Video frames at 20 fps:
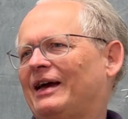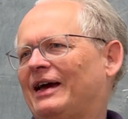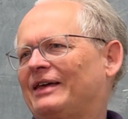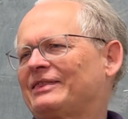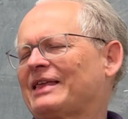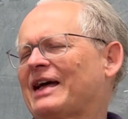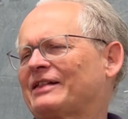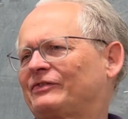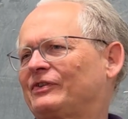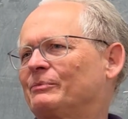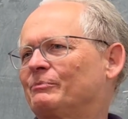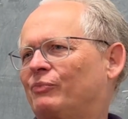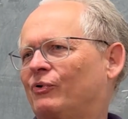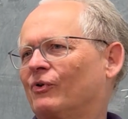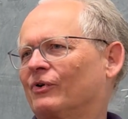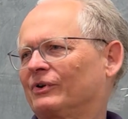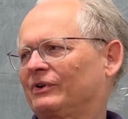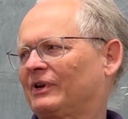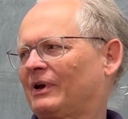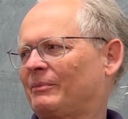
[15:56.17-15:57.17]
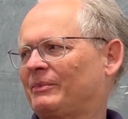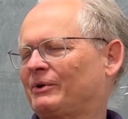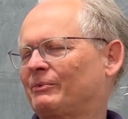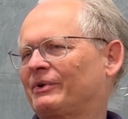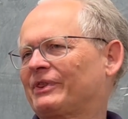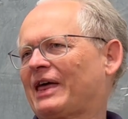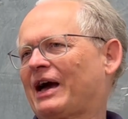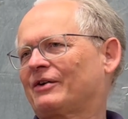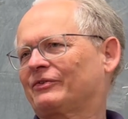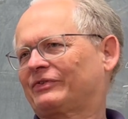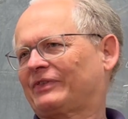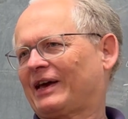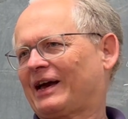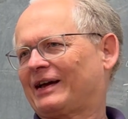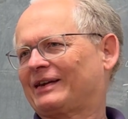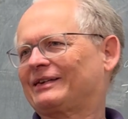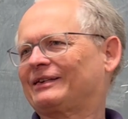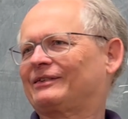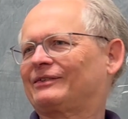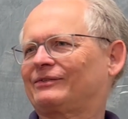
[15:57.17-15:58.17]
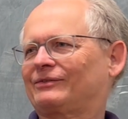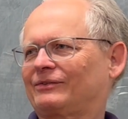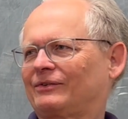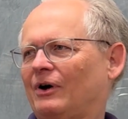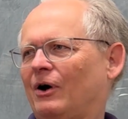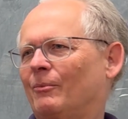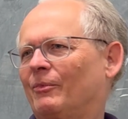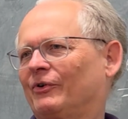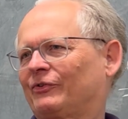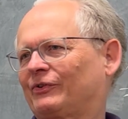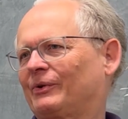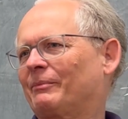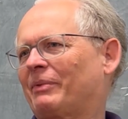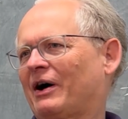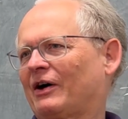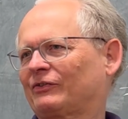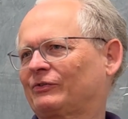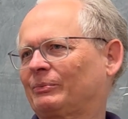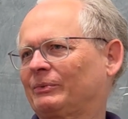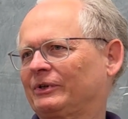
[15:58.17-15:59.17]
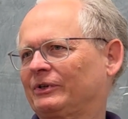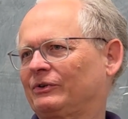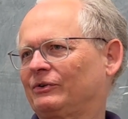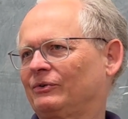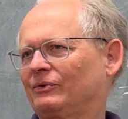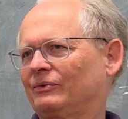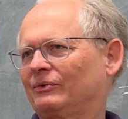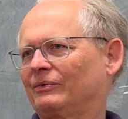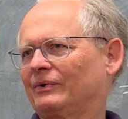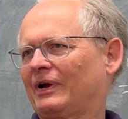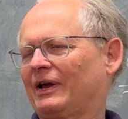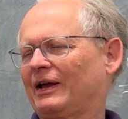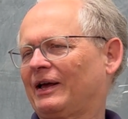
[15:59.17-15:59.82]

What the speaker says: And that's important. I mean, without that, it's almost impossible to do